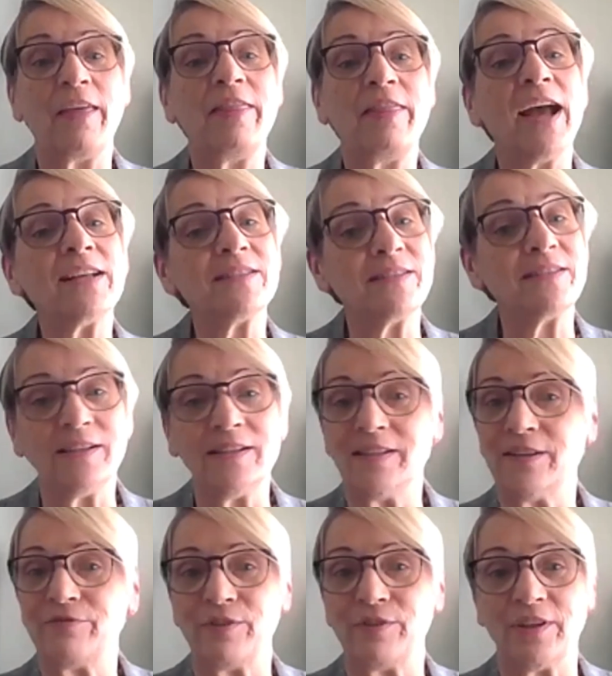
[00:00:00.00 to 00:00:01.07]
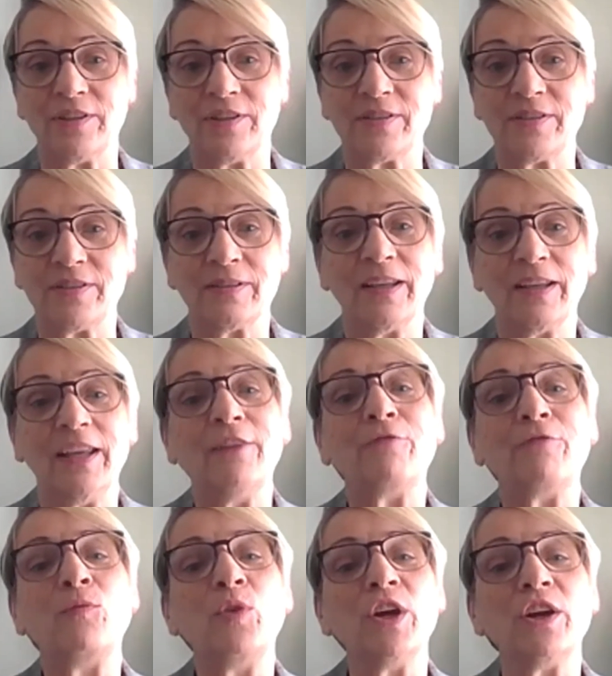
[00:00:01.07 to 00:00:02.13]
That's the difference. If
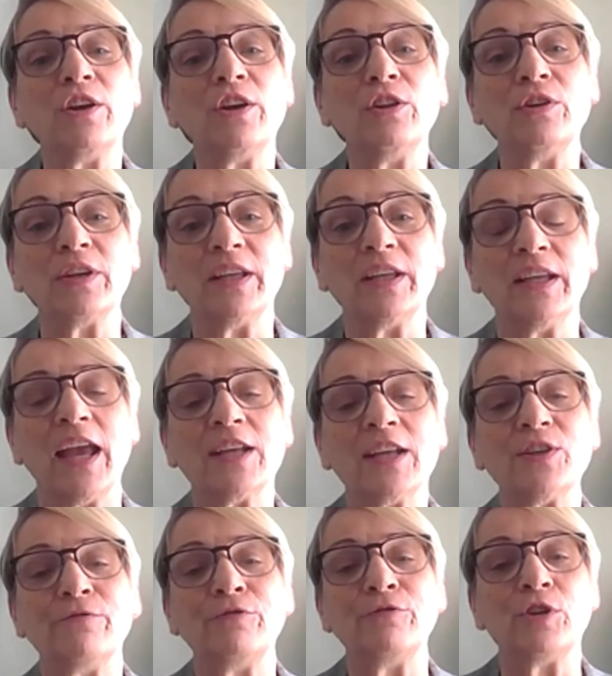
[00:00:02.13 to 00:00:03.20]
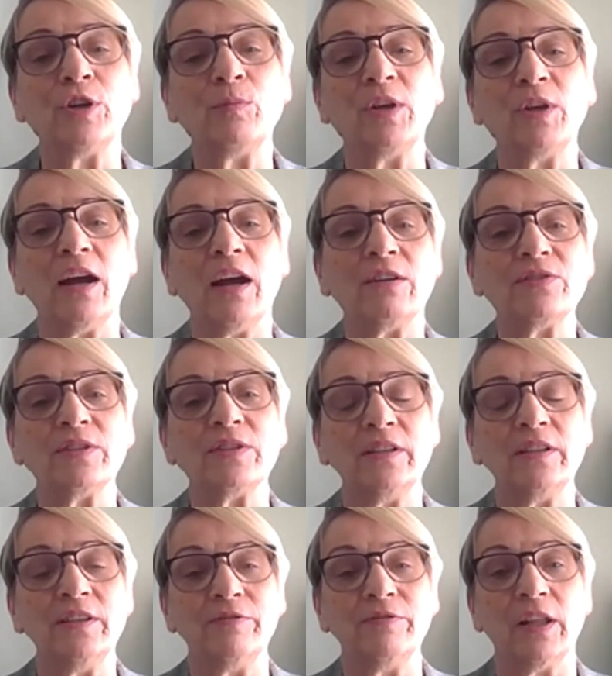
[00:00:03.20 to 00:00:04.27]
we're looking as affordable housing
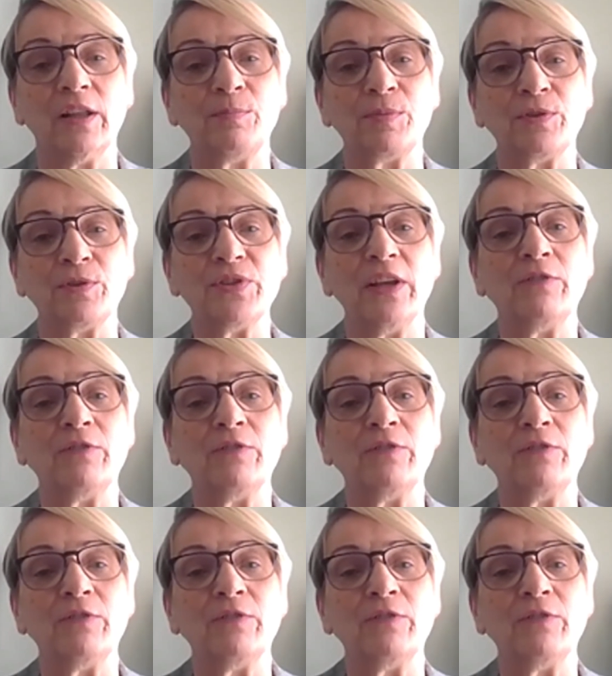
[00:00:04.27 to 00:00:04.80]
developers,